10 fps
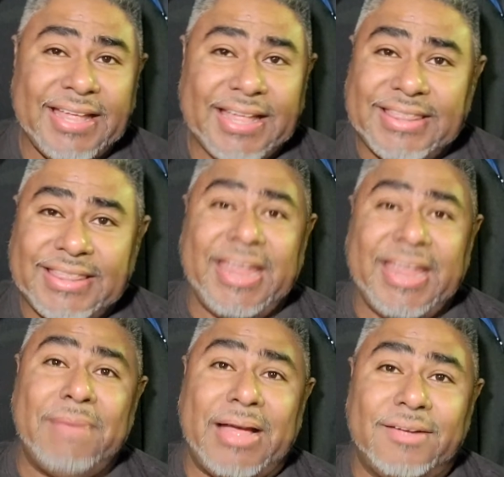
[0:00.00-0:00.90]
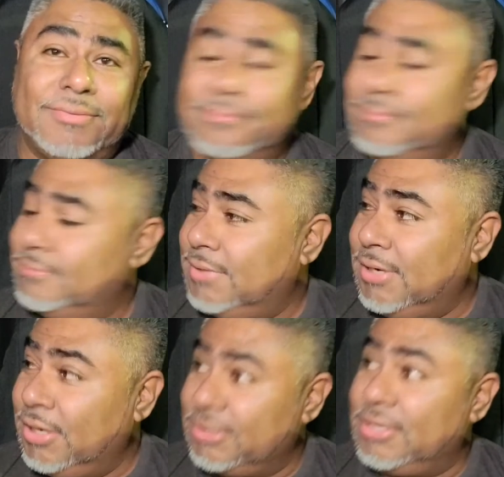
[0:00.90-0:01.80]
they came out,
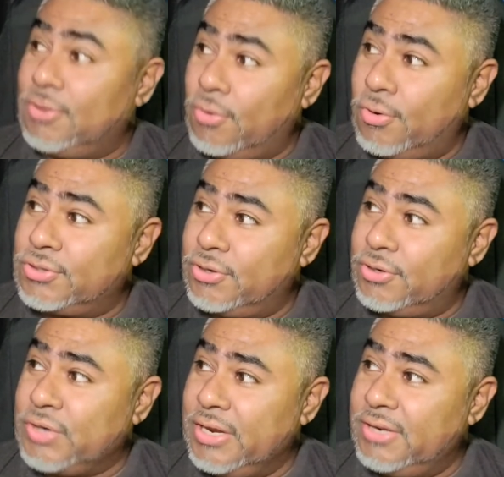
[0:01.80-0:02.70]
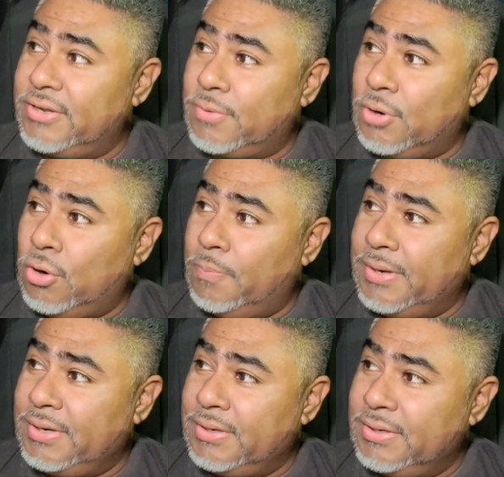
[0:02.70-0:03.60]
looked at the doors on the trailer. They were
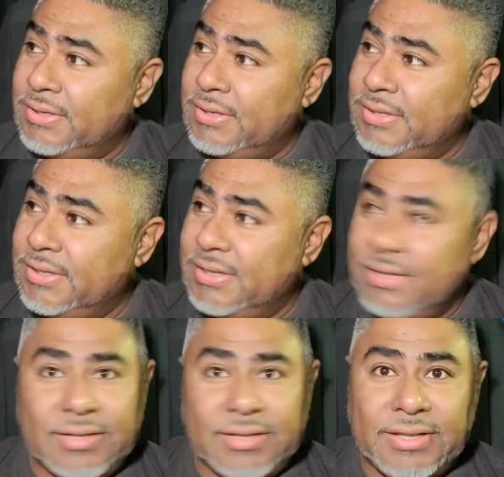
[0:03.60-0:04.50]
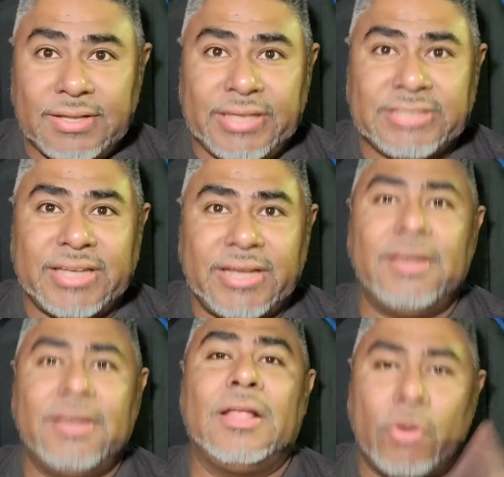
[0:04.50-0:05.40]
open. They said,
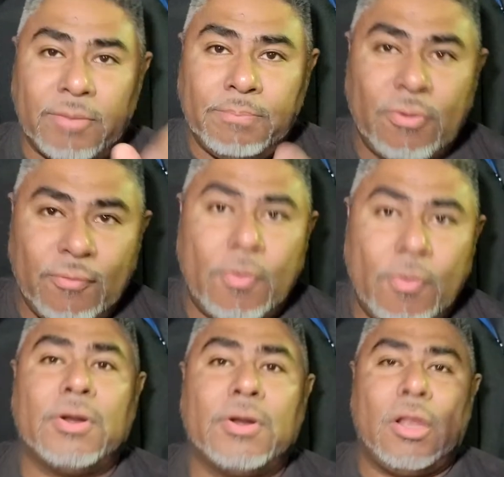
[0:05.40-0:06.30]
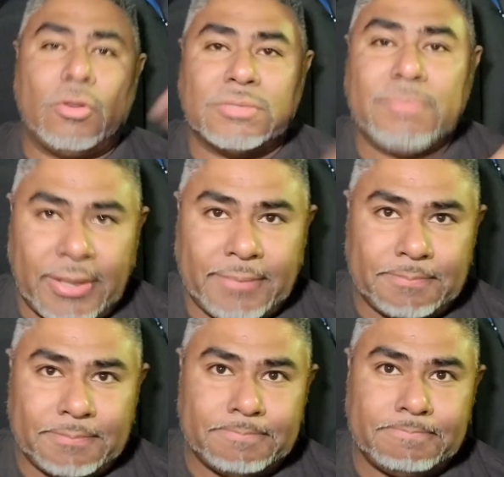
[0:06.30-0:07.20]
go ahead and pull forward, close them up.
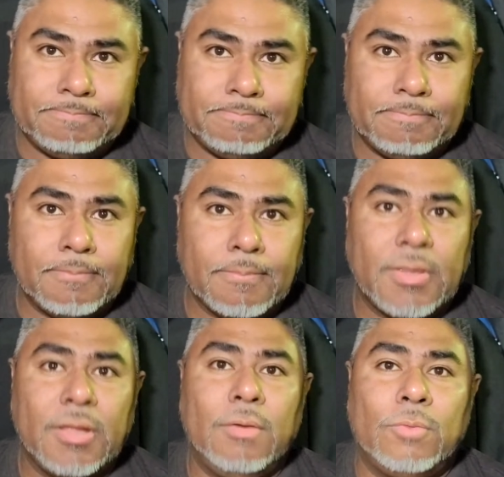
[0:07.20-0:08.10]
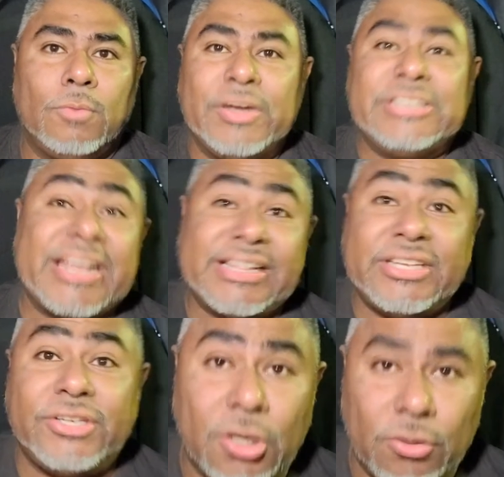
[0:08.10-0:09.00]
We're rejecting
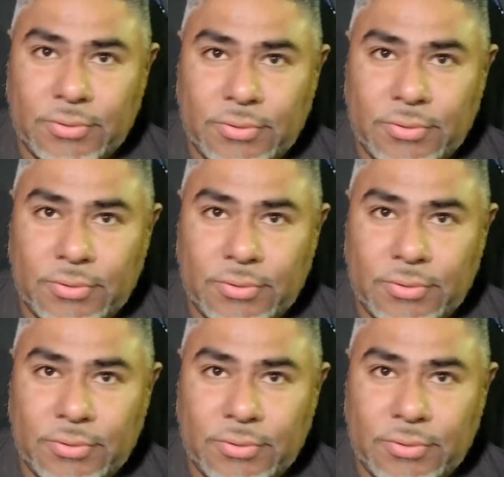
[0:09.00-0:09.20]
your load.